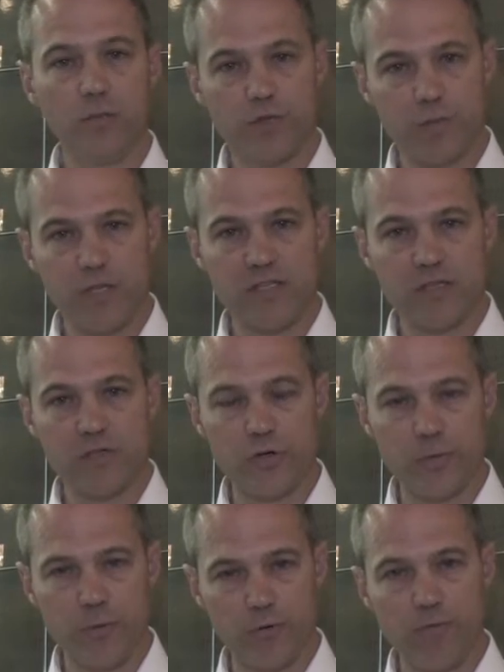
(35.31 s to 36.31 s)
which means it's
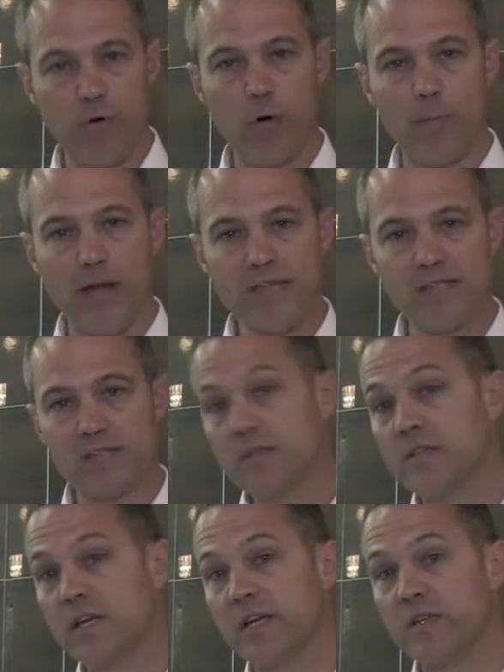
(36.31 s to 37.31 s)
suitable for basins
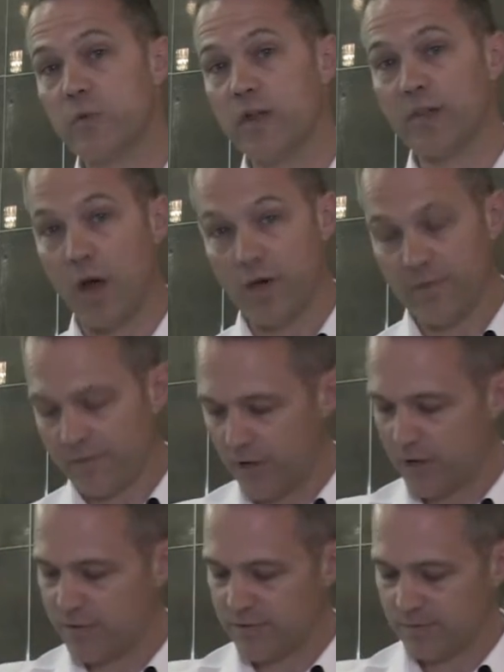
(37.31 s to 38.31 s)
and sinks with
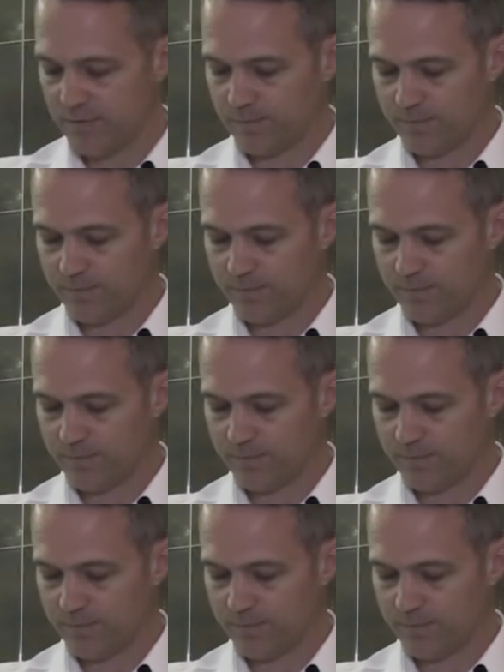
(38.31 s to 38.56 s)
overflows.